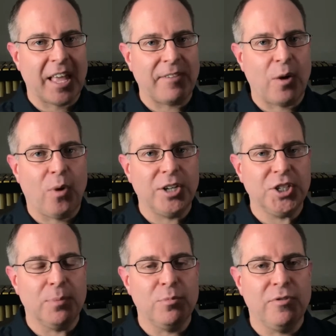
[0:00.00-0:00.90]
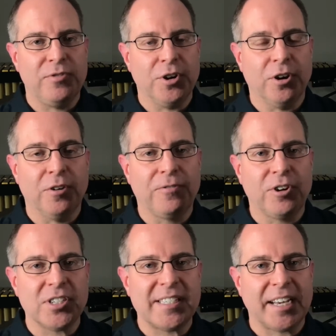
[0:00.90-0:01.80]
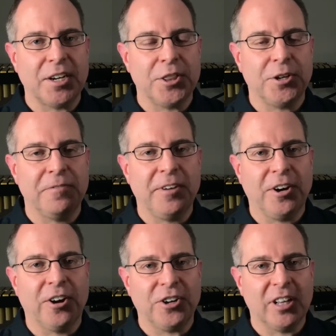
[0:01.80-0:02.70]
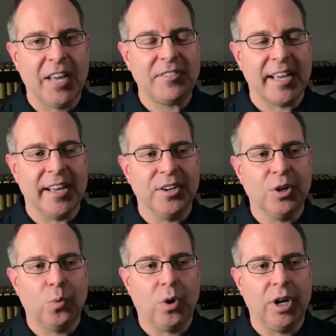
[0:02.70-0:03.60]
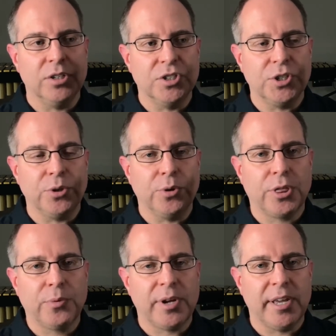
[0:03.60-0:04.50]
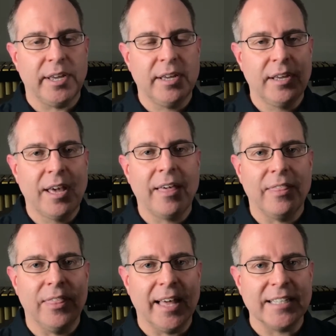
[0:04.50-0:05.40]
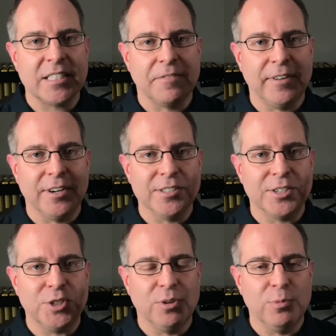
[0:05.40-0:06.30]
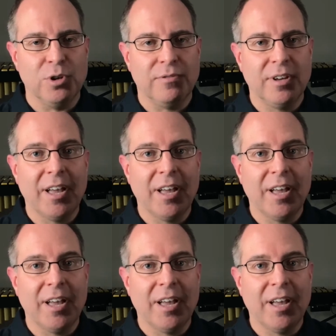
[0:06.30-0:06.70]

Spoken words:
If I wanted you to move your first, second, and third finger on your left hand, 1, 2, 3, that's the fingers that you would move.